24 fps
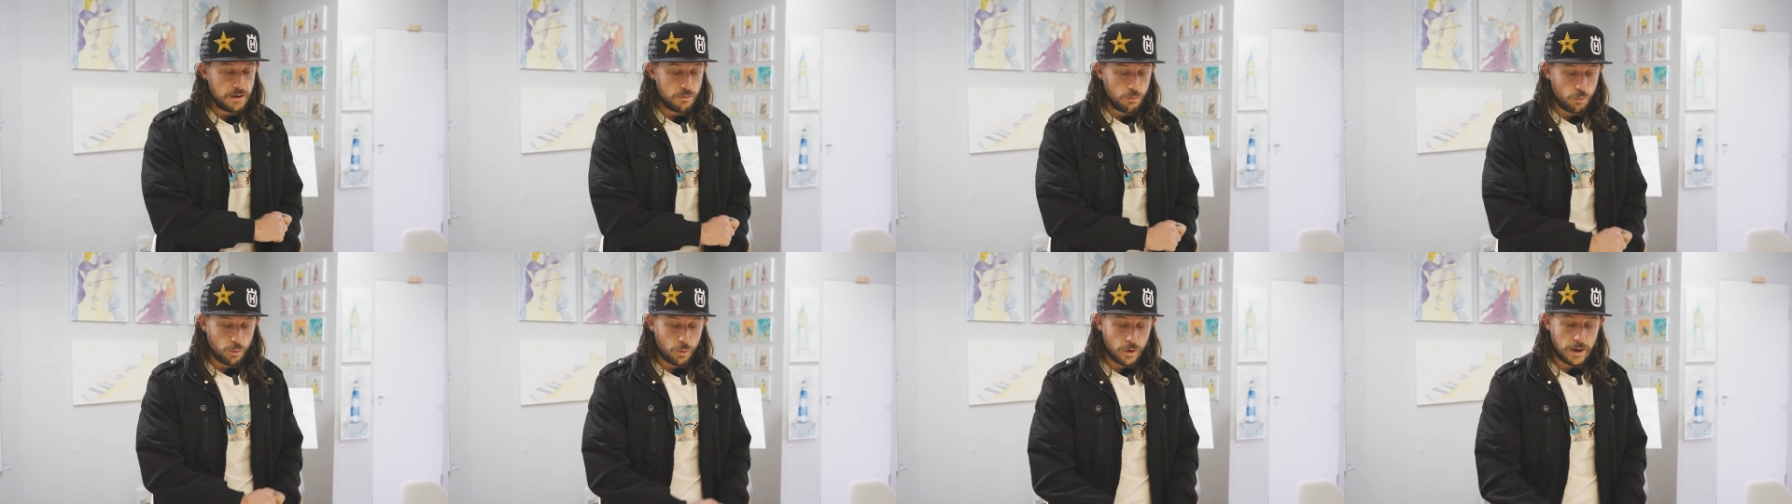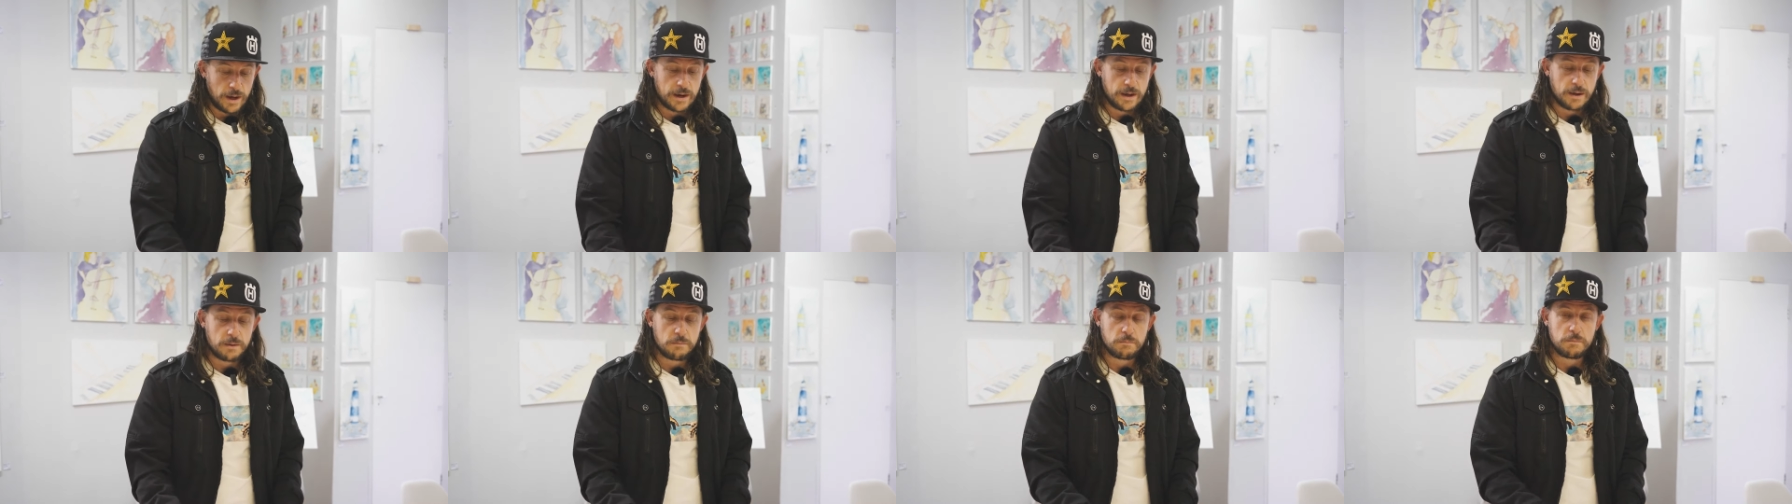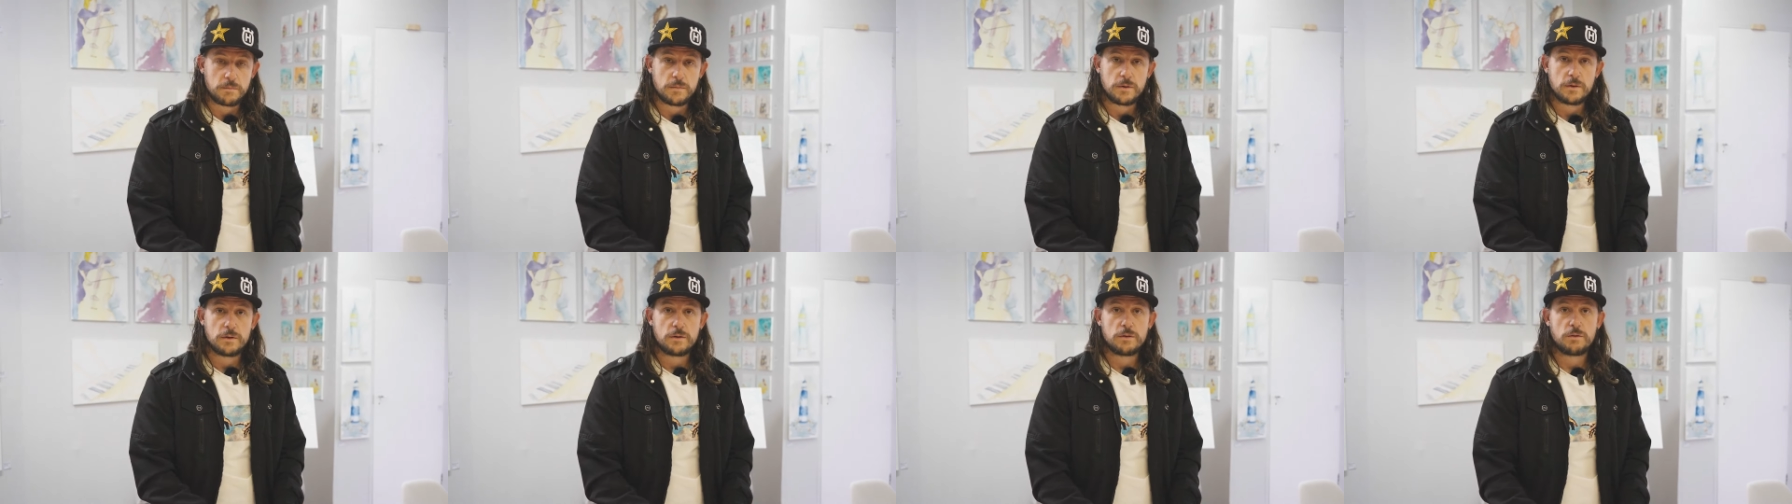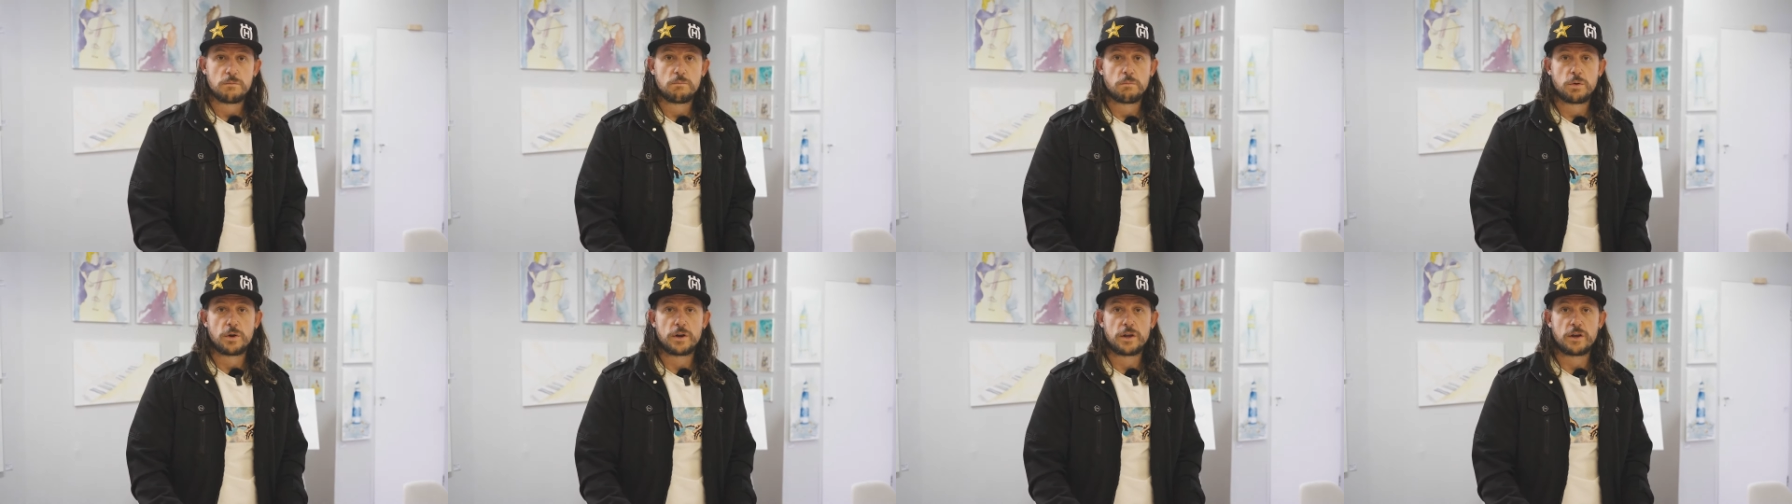while I'm
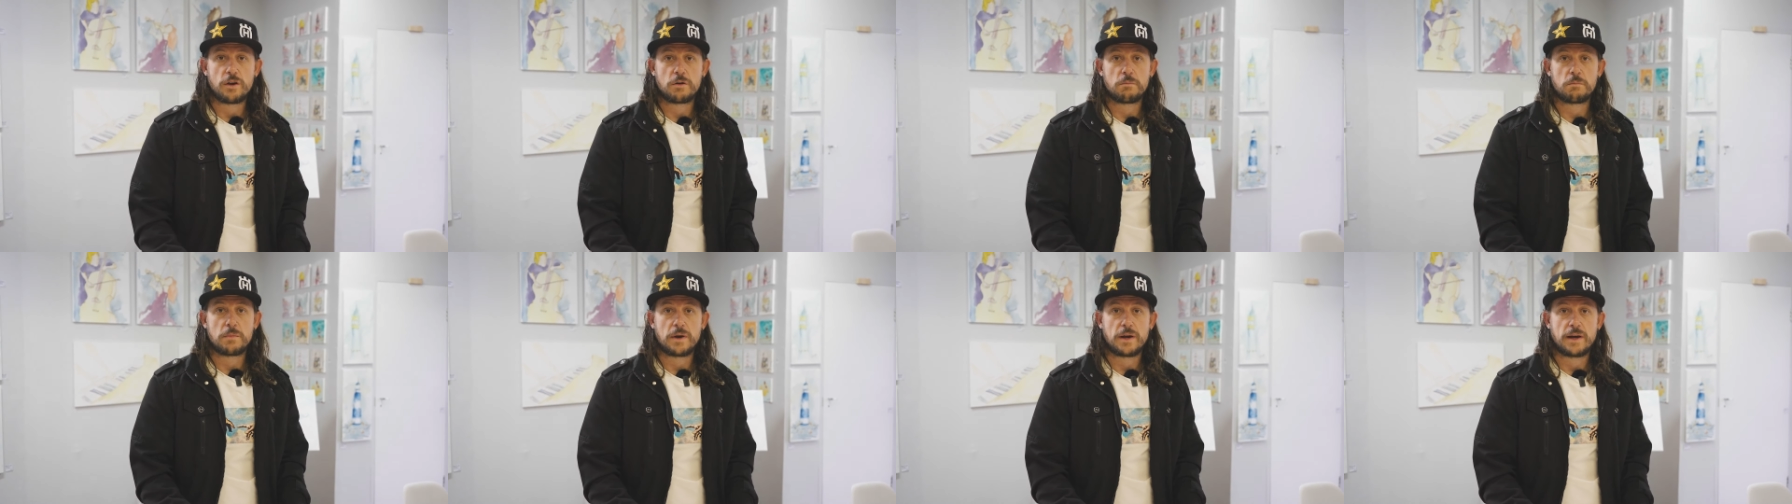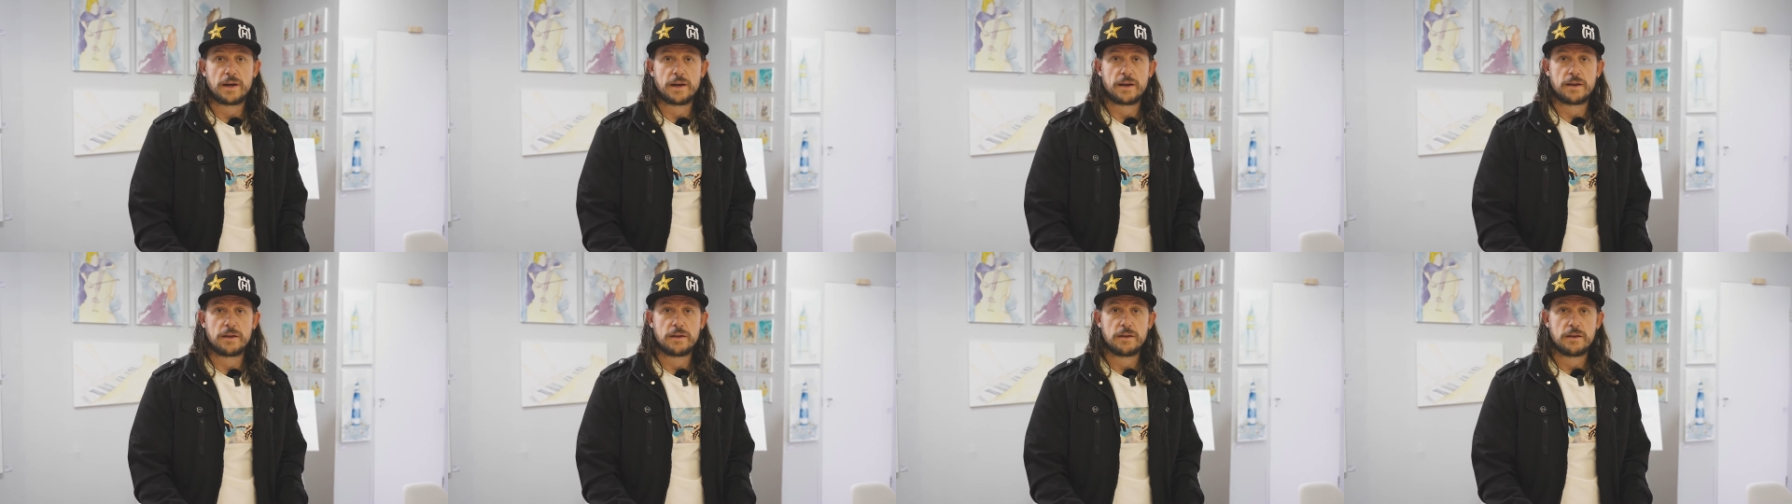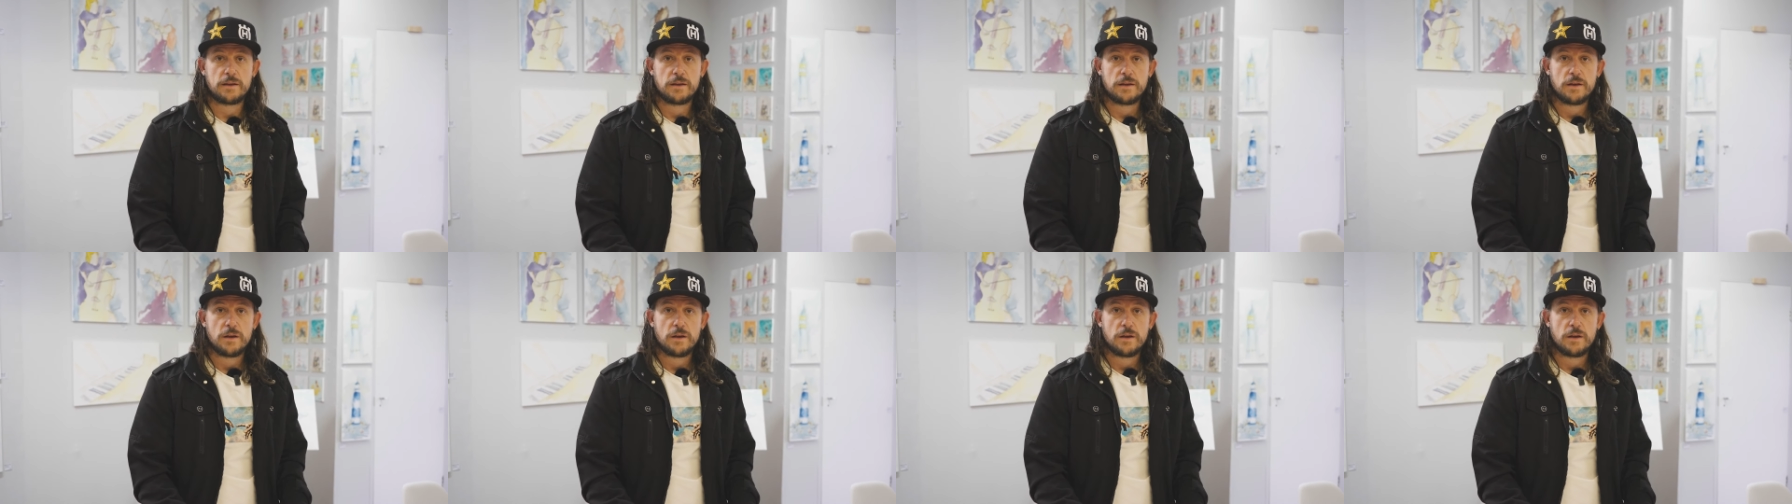putting on my